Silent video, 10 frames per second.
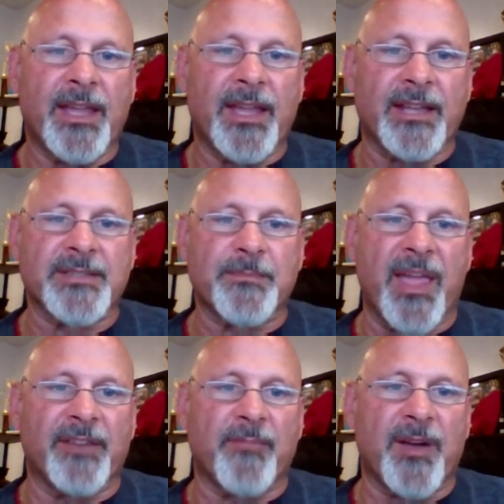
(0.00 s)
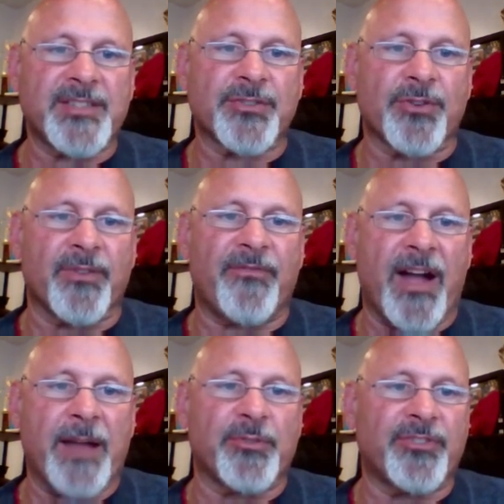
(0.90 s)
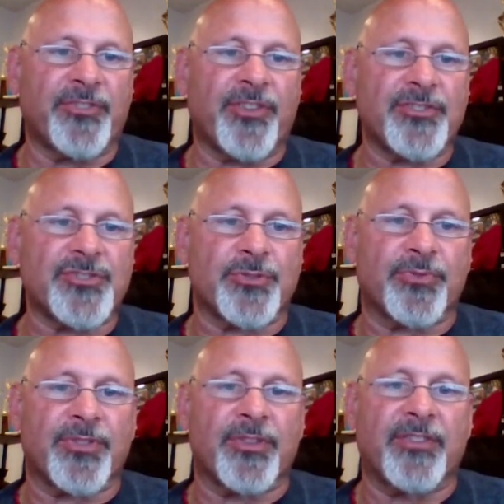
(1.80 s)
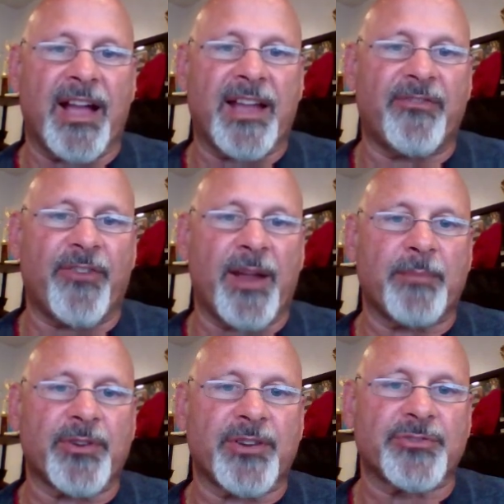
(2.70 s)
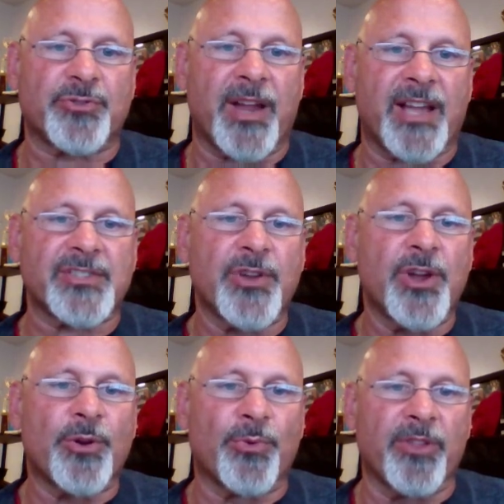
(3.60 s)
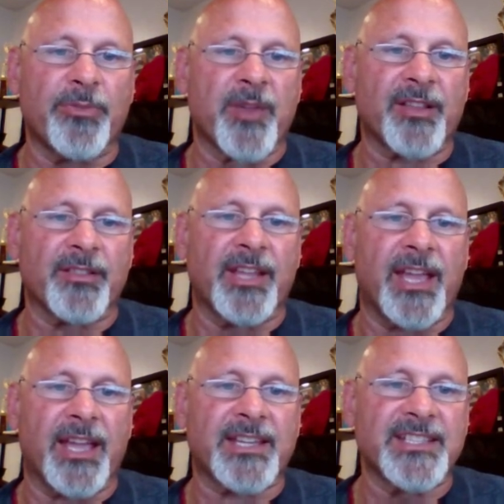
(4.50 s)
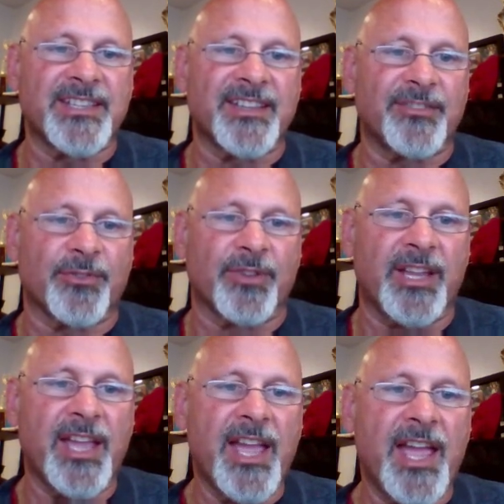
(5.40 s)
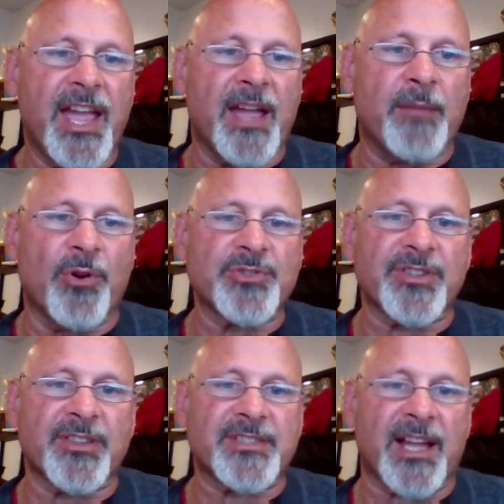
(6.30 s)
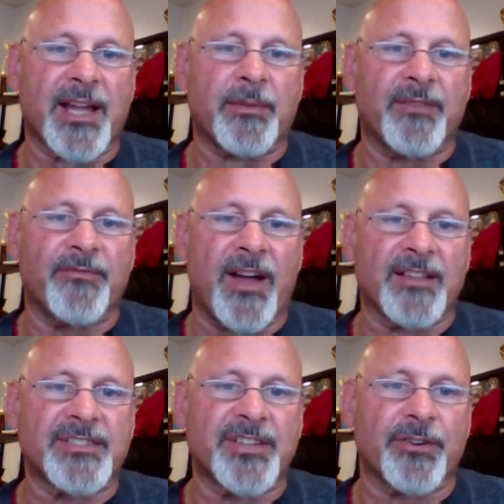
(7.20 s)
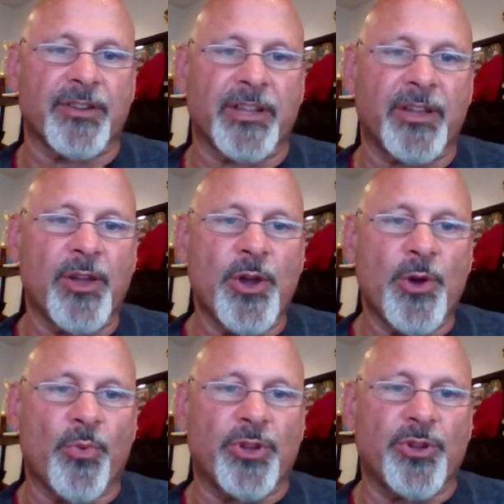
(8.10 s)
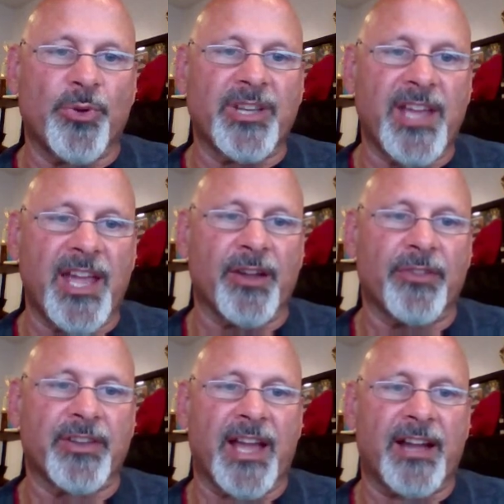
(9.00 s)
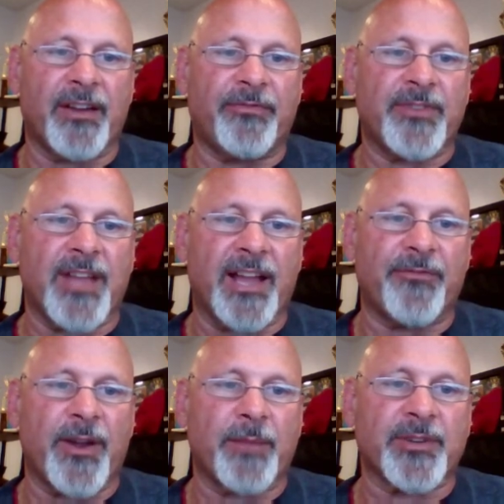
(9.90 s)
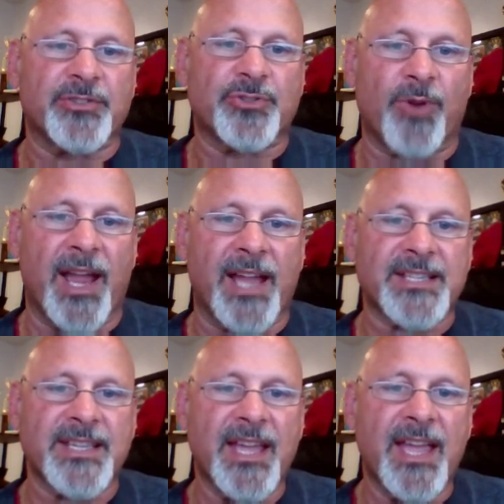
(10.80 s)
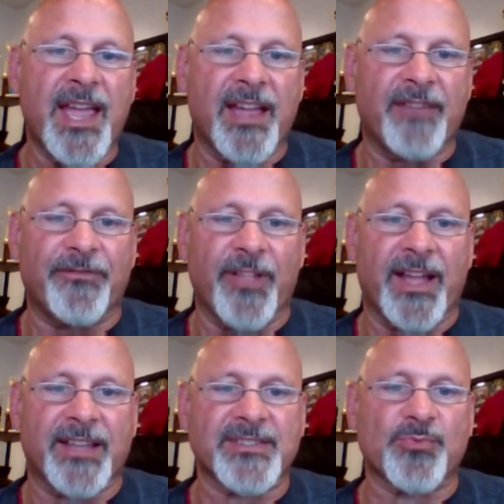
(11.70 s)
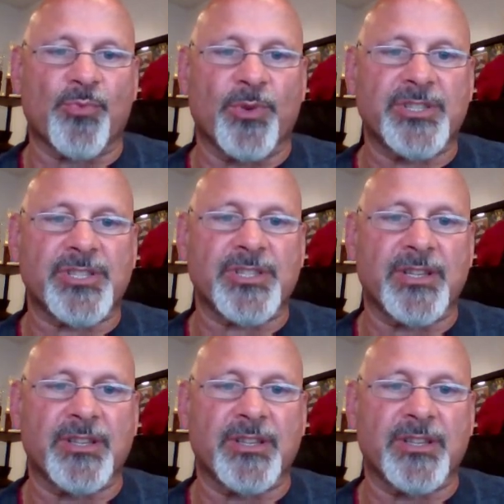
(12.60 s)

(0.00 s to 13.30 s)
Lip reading: It is made of muscle and fibrous tissue. The diaphragm contracts rhythmically and continually, and most of the time involuntarily. When you inhale, the diaphragm contracts and flattens, which